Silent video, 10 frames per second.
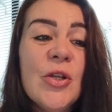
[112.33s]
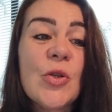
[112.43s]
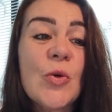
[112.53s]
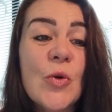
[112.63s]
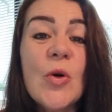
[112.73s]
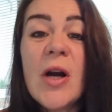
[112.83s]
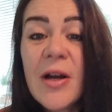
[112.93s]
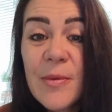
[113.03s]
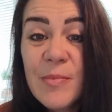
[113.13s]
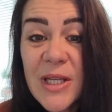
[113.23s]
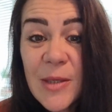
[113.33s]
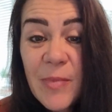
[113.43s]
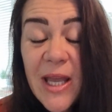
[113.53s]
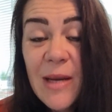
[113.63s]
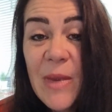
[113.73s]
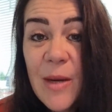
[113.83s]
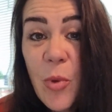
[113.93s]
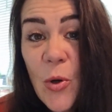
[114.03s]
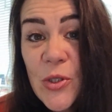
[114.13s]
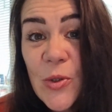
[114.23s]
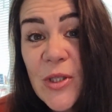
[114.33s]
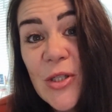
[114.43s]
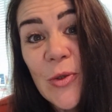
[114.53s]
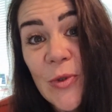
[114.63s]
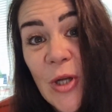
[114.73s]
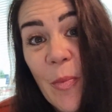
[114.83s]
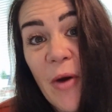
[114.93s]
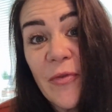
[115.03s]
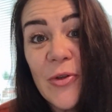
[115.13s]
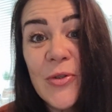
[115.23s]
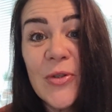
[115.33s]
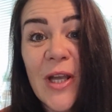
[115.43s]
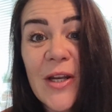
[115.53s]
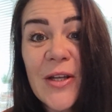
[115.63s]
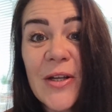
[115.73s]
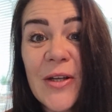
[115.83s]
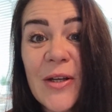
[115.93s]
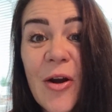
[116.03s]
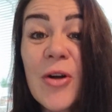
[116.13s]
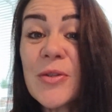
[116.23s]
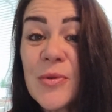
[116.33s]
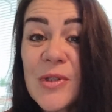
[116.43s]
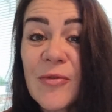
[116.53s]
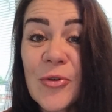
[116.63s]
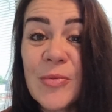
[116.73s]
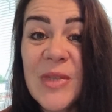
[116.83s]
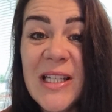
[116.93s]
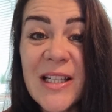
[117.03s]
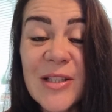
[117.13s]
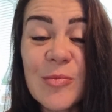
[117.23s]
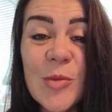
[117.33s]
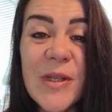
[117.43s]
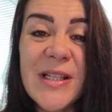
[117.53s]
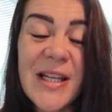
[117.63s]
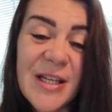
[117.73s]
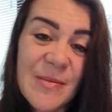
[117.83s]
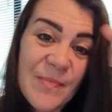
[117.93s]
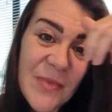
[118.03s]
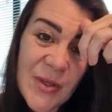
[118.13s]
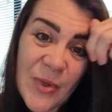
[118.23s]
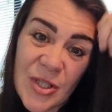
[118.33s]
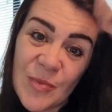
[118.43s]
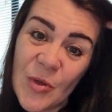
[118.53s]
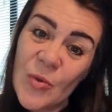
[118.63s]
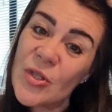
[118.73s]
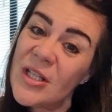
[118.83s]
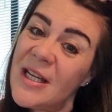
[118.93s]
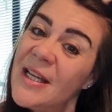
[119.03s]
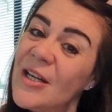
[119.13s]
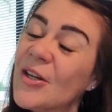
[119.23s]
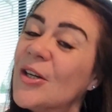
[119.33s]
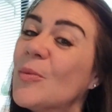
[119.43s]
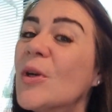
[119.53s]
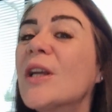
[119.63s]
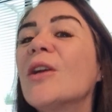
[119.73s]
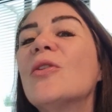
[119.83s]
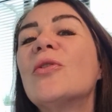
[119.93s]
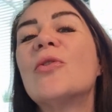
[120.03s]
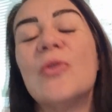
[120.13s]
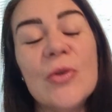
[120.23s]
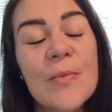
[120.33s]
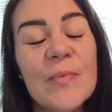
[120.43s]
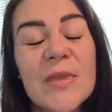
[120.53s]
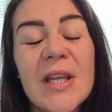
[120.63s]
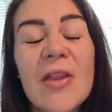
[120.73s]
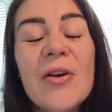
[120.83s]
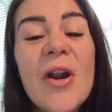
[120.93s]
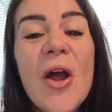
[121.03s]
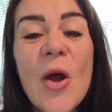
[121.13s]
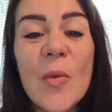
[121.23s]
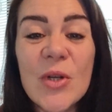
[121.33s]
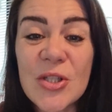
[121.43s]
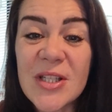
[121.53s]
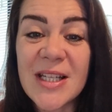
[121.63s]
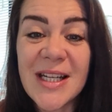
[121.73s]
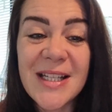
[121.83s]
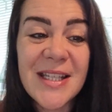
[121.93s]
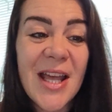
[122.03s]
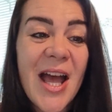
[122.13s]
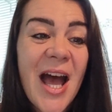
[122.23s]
So being perimenopausal is throwing up a few kind of hurdles for me at the moment, which my coach and I are working through together, which is great.